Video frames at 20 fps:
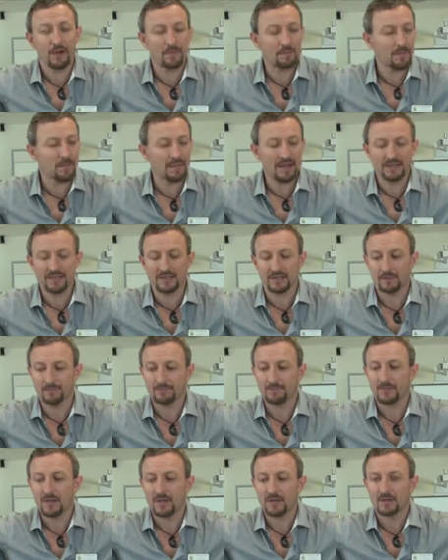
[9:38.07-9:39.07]
momentum.
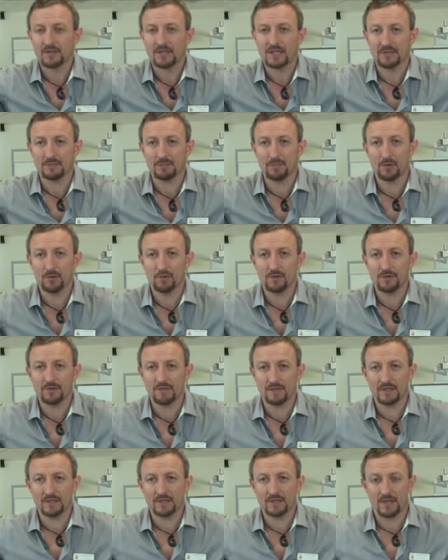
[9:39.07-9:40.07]
So let's pull
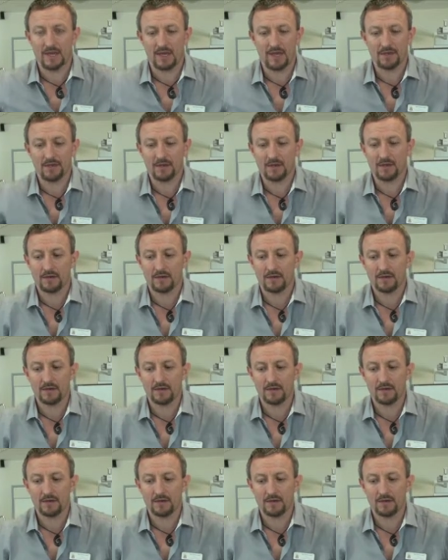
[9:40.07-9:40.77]
them in together